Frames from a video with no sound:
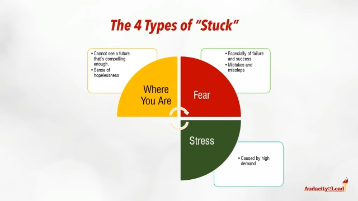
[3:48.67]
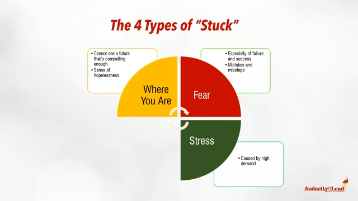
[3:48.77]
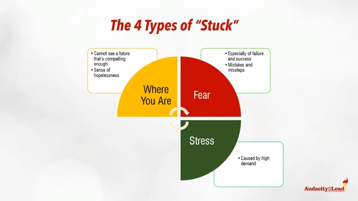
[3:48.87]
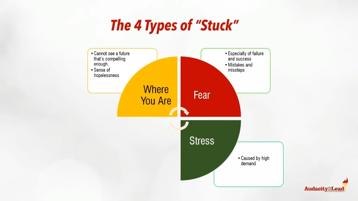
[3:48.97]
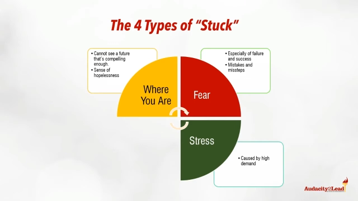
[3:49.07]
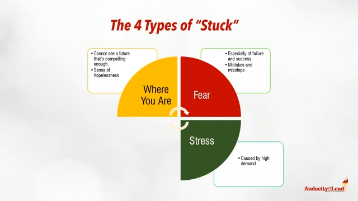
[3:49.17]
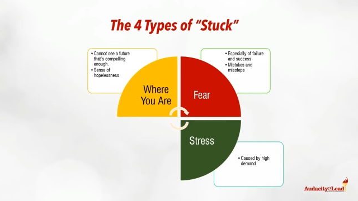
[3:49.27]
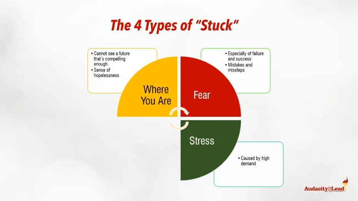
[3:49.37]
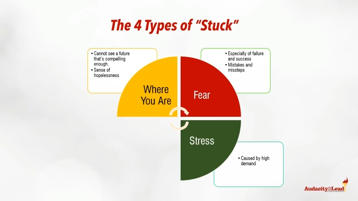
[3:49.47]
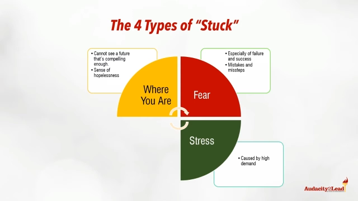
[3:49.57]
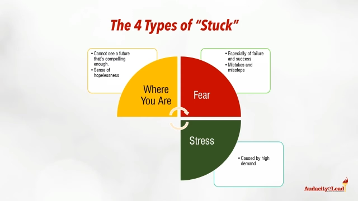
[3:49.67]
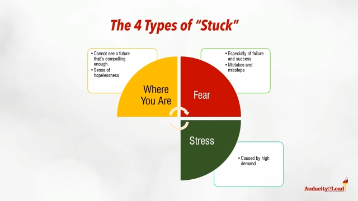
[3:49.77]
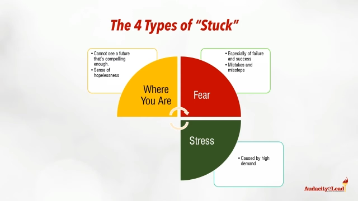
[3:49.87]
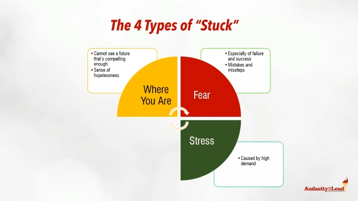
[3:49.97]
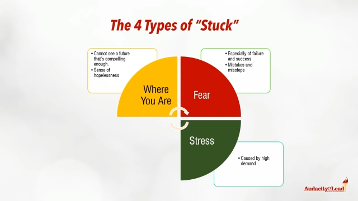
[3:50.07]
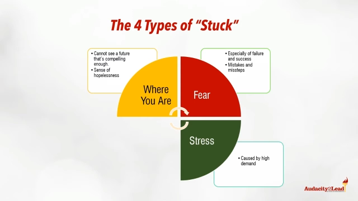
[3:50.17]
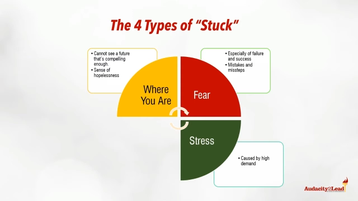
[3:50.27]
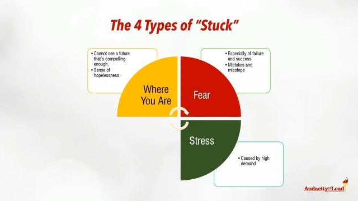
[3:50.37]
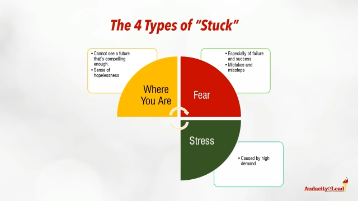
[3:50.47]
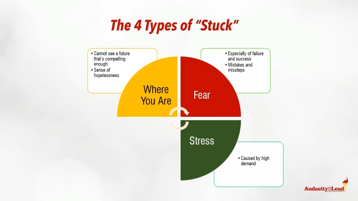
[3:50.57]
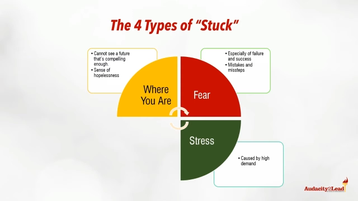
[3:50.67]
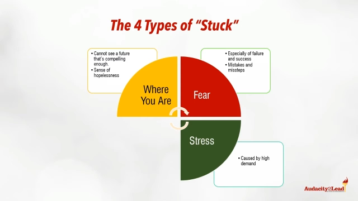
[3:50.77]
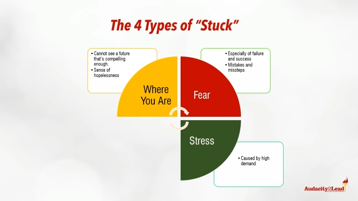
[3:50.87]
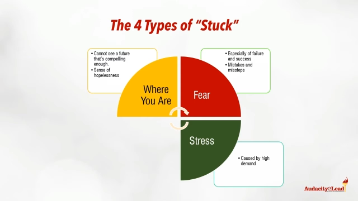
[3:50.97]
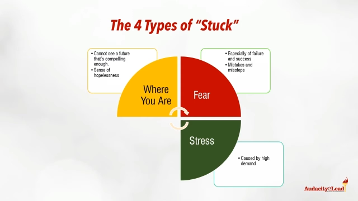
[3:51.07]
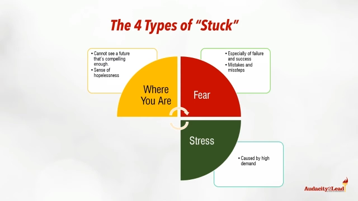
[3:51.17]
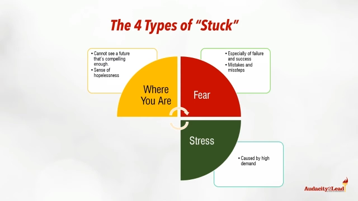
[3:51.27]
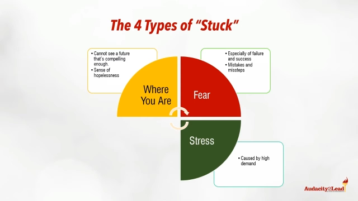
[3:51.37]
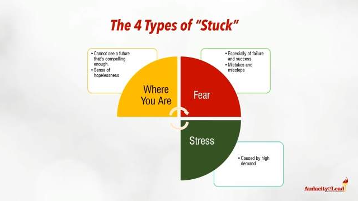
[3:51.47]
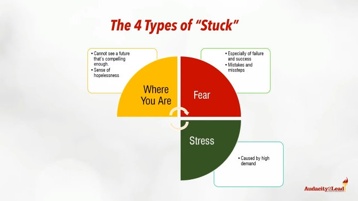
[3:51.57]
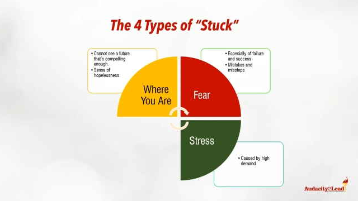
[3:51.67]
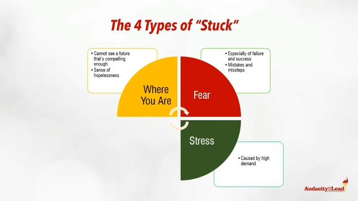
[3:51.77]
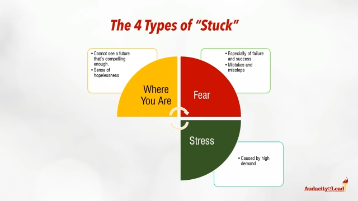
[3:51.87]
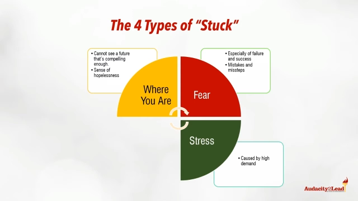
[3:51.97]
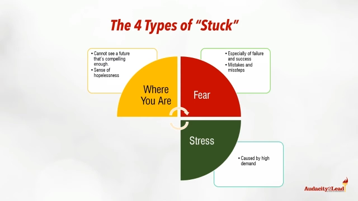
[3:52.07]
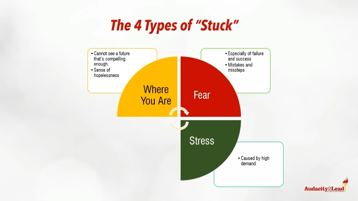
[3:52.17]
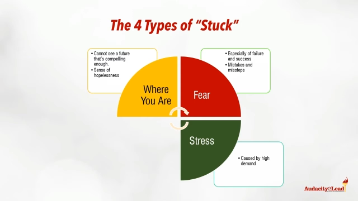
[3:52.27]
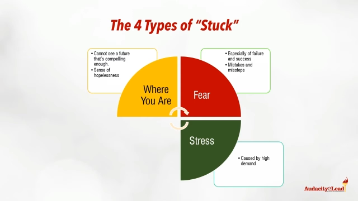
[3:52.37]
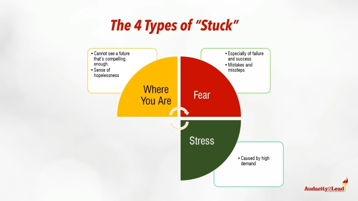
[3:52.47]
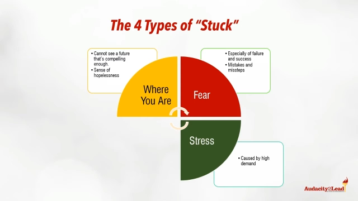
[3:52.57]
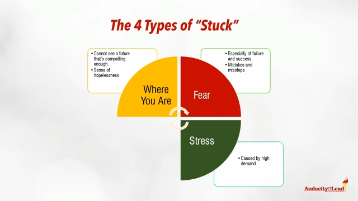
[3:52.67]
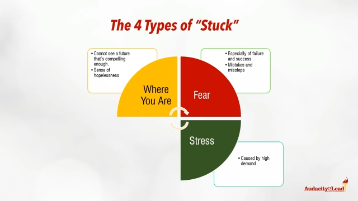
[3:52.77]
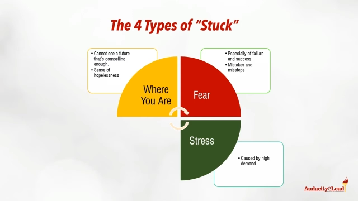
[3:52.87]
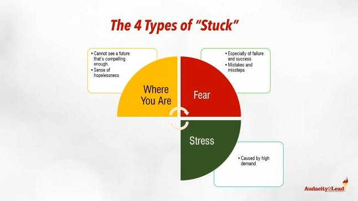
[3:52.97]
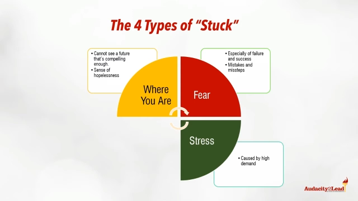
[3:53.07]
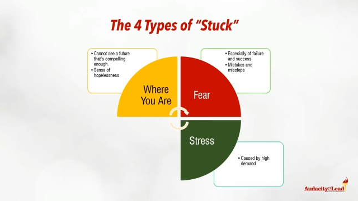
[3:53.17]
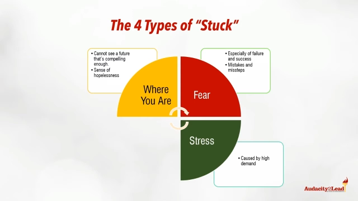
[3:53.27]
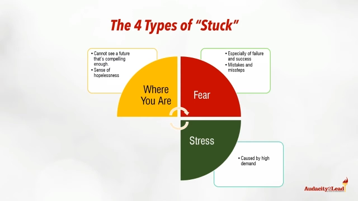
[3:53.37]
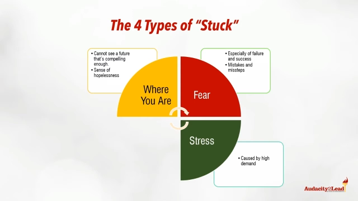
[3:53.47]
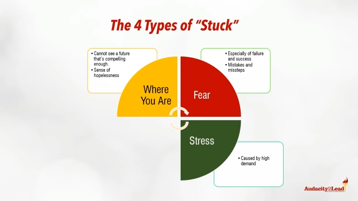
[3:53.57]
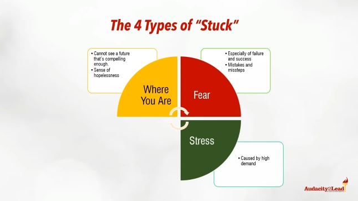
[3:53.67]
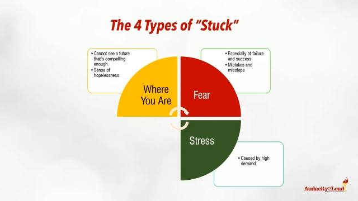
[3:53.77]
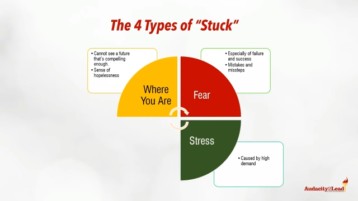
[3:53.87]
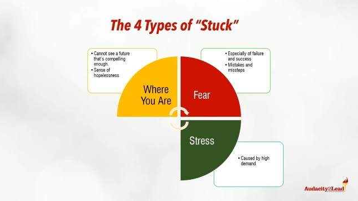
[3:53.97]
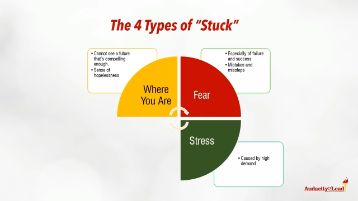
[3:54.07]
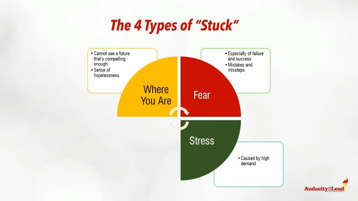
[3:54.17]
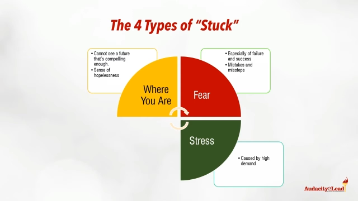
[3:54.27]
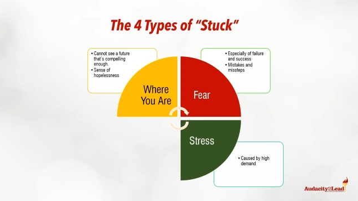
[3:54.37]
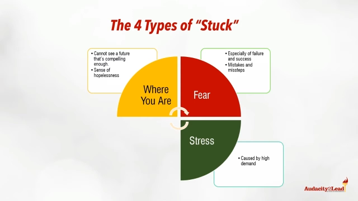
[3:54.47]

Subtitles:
No face is visible, so there are no lips to read.